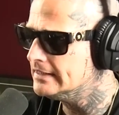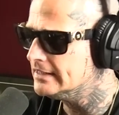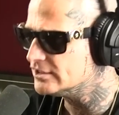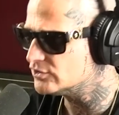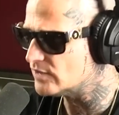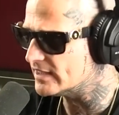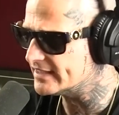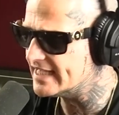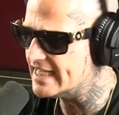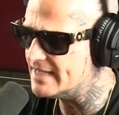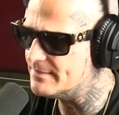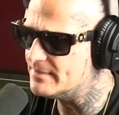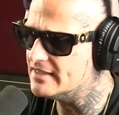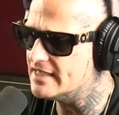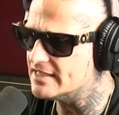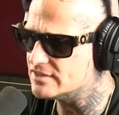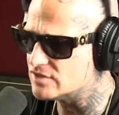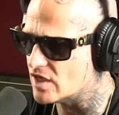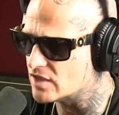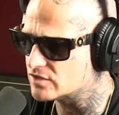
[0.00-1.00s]
So I came
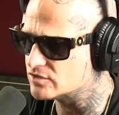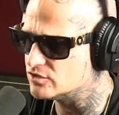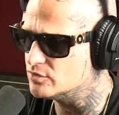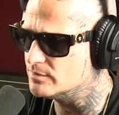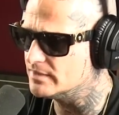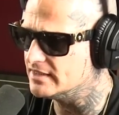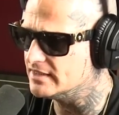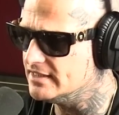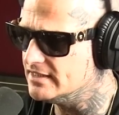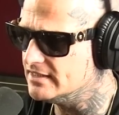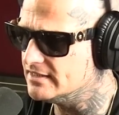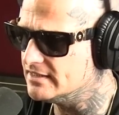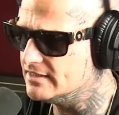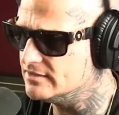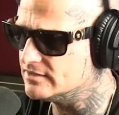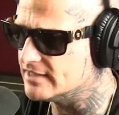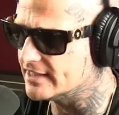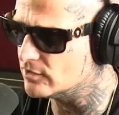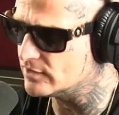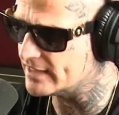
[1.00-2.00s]
in. I talked to
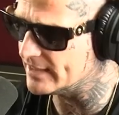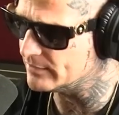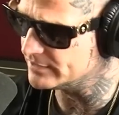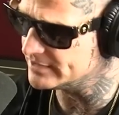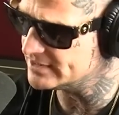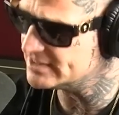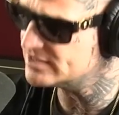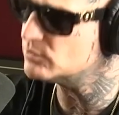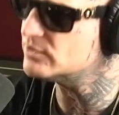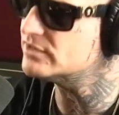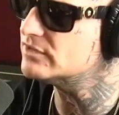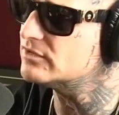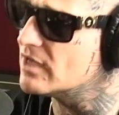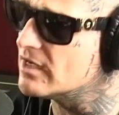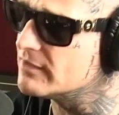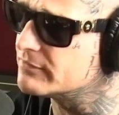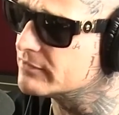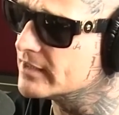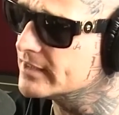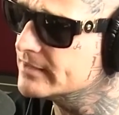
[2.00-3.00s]
he's like, okay, well, this is what they're
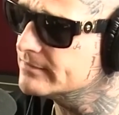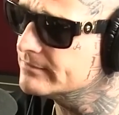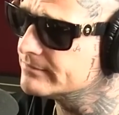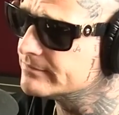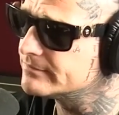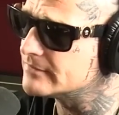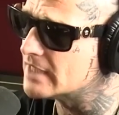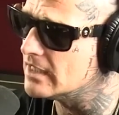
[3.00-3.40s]
offering.